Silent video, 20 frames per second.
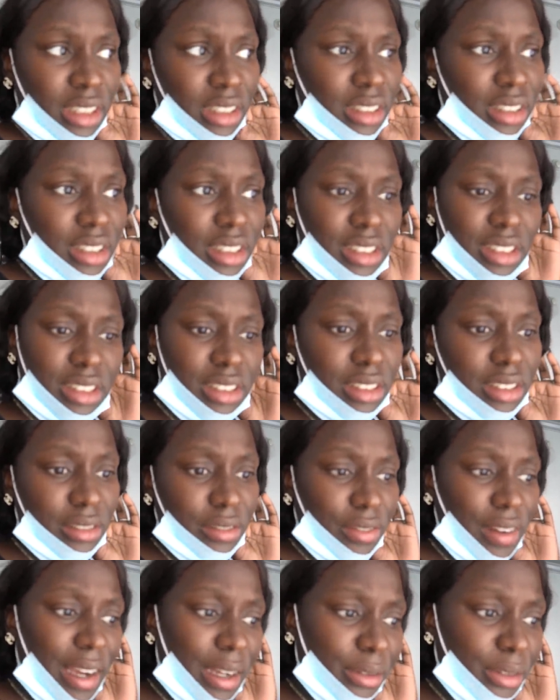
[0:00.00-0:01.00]
this
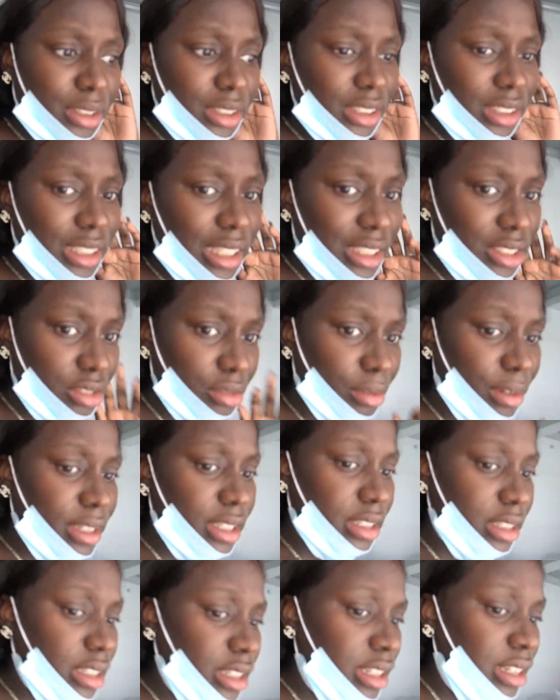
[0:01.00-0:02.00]
virus, and that's
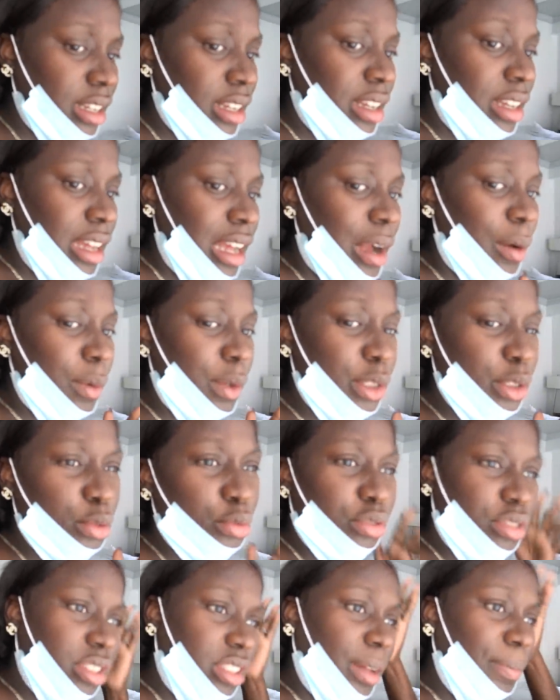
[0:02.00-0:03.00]
crazy. I want to do
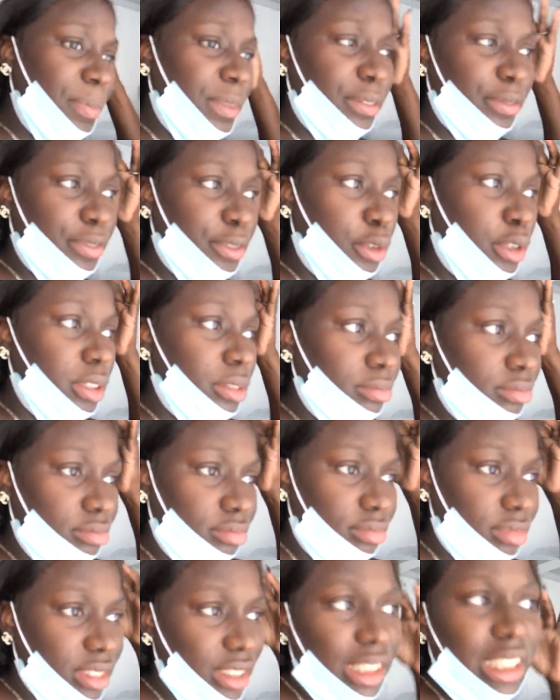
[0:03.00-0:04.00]
something for him,
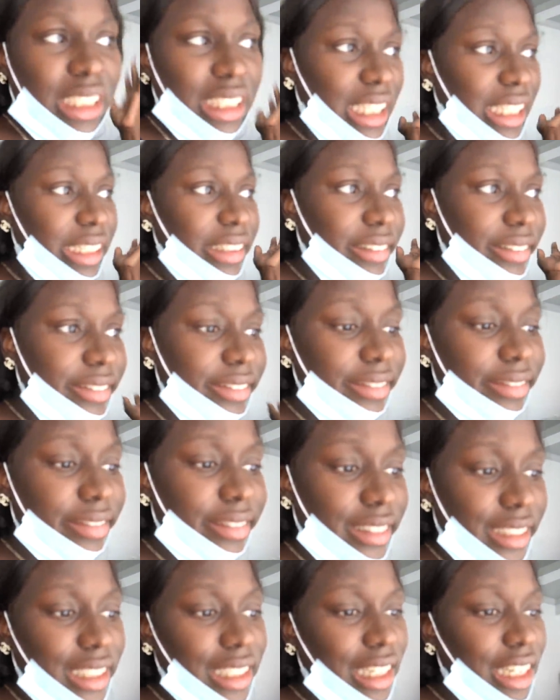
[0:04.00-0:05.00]
anything
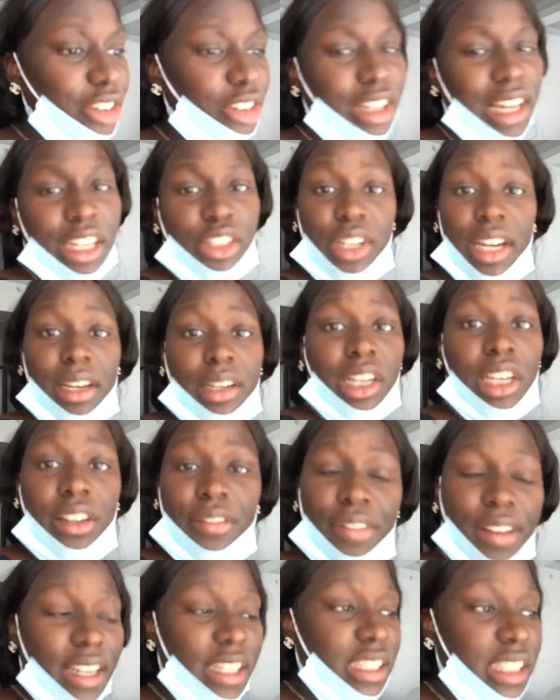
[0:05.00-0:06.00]
literally i tried to look
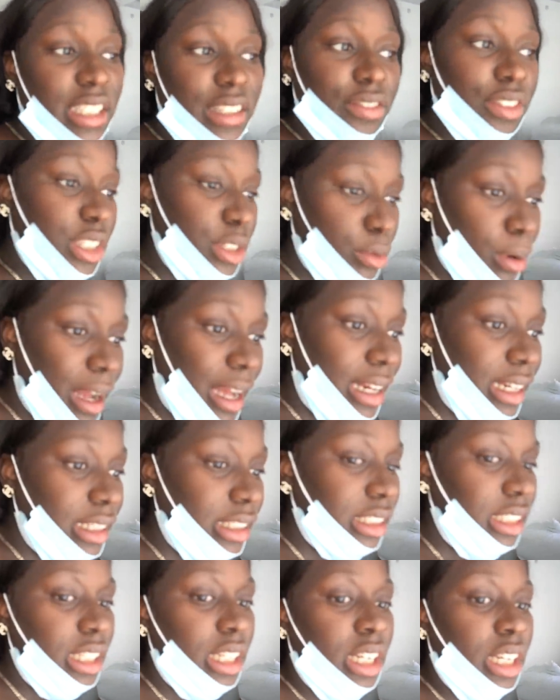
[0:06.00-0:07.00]
for atv
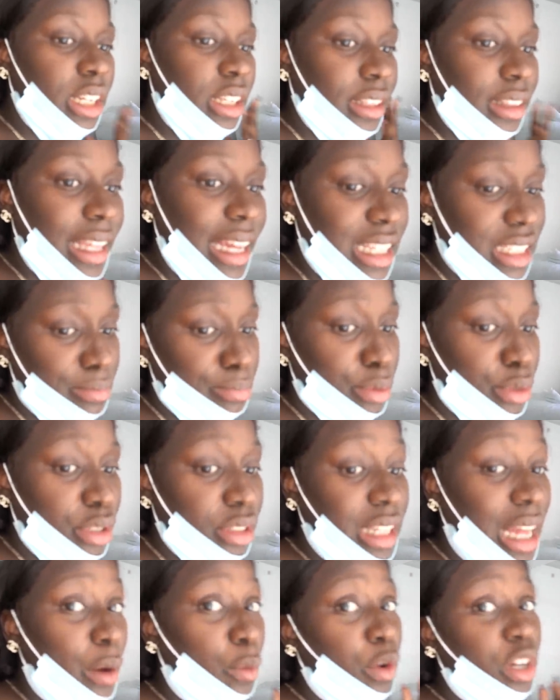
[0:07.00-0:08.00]
riding that's
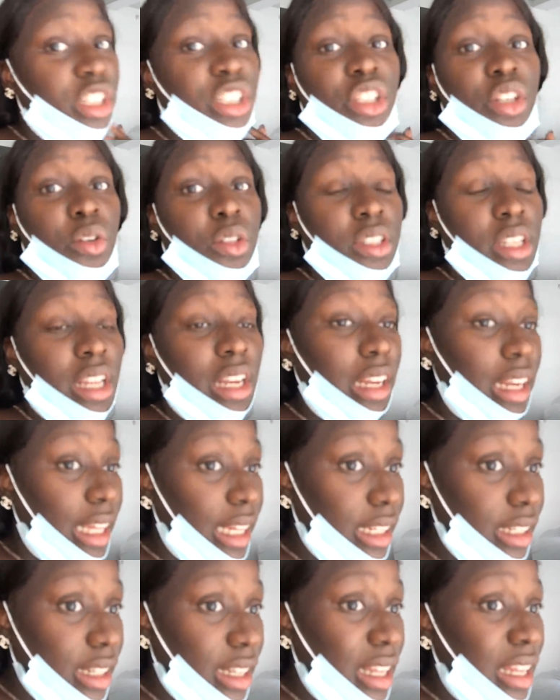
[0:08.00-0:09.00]
booked i wanted to go to a
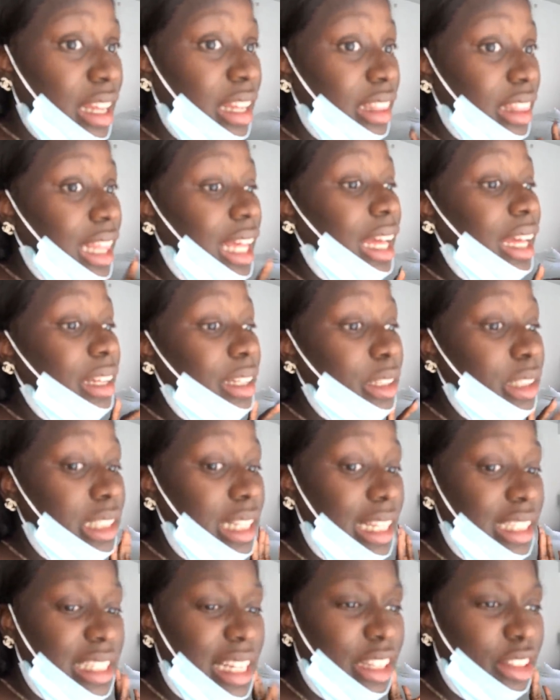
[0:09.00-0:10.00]
lake that
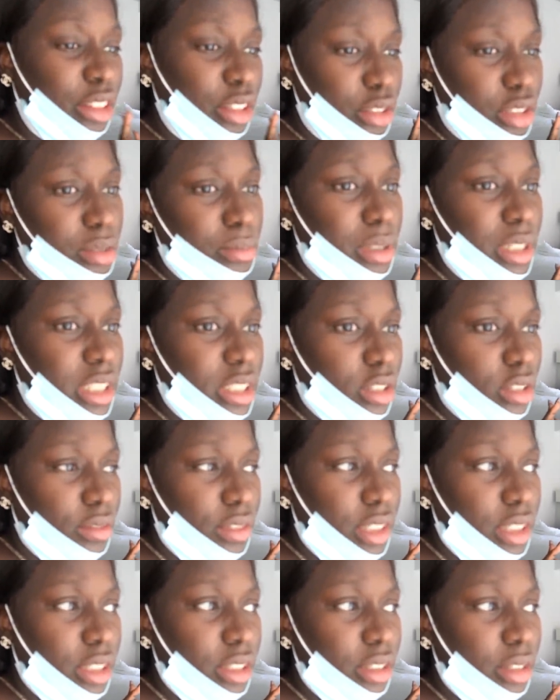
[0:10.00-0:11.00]
that's like 30 minutes over
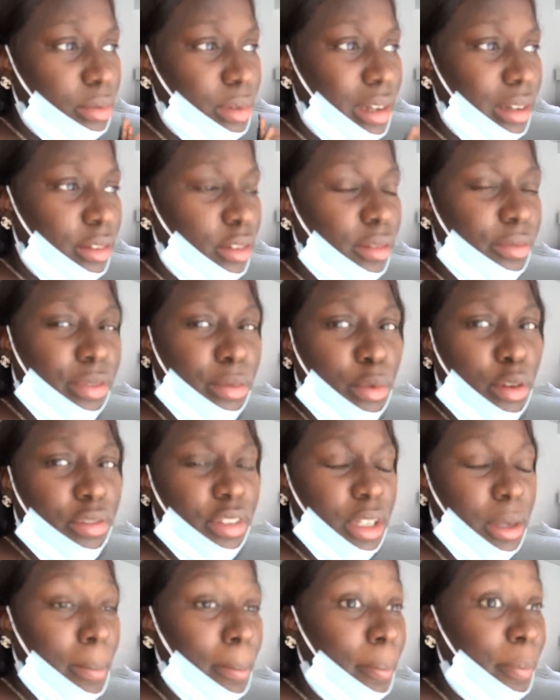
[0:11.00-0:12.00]
here around or from over
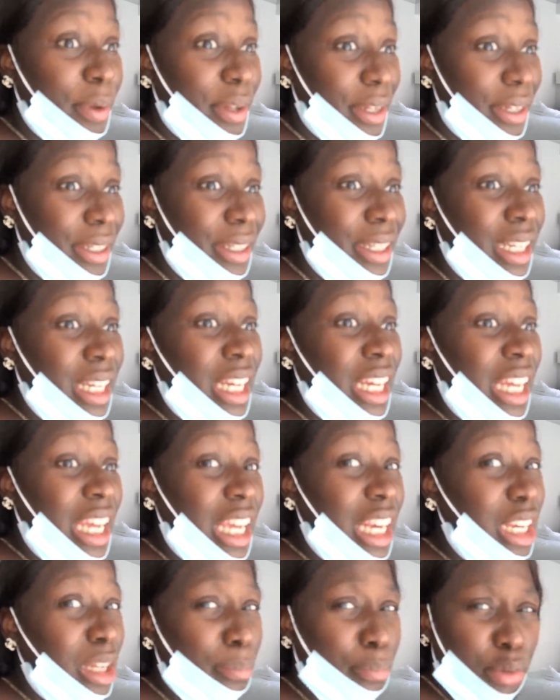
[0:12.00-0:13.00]
here but
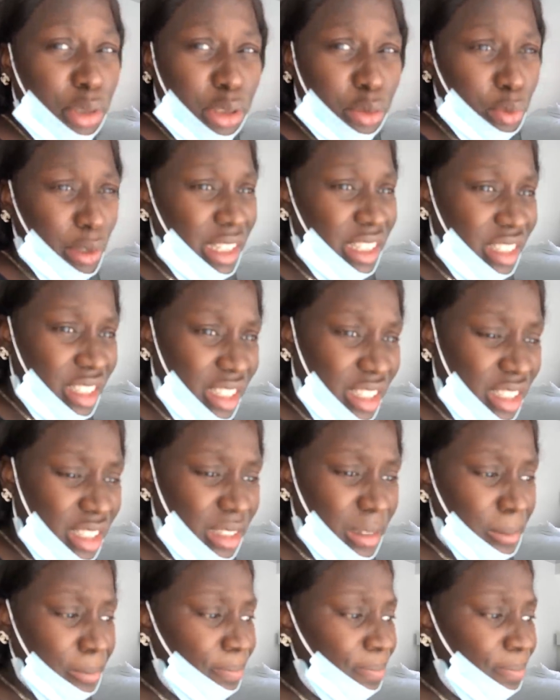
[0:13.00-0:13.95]
it looked pretty racist